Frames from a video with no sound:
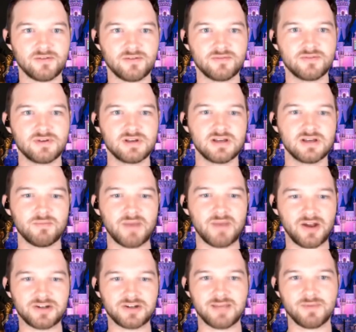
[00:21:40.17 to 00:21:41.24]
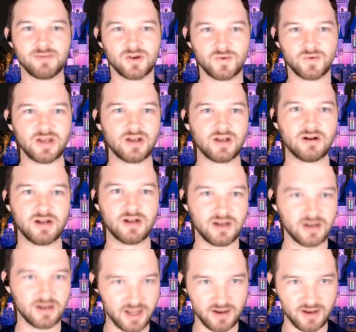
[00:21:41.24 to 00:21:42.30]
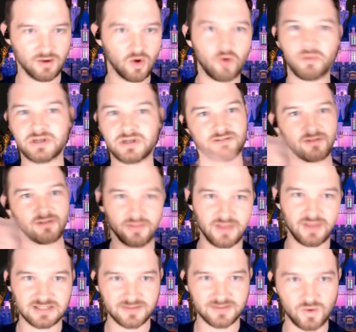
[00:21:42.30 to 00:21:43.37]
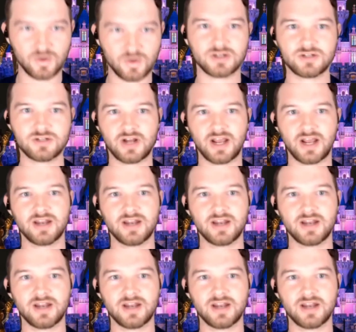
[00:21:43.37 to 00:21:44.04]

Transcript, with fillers: of my entertainment career and, and a whole bunch of other things, of course. Right.